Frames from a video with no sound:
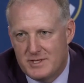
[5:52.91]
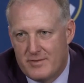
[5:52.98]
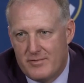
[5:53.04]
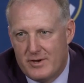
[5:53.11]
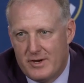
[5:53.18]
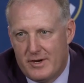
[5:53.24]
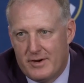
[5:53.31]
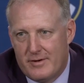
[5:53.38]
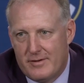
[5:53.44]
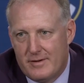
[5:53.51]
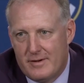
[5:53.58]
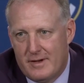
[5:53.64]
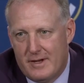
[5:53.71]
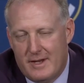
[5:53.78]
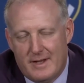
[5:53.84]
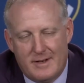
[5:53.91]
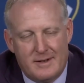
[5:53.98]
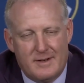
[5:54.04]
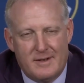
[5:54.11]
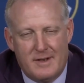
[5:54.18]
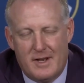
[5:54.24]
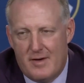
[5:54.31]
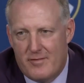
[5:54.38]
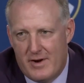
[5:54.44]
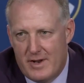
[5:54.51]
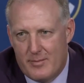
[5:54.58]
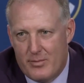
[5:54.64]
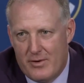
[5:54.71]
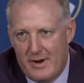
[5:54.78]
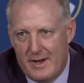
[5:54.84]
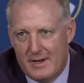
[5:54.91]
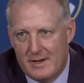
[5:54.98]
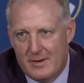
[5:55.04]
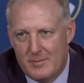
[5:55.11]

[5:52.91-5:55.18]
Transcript: every year and never had a break.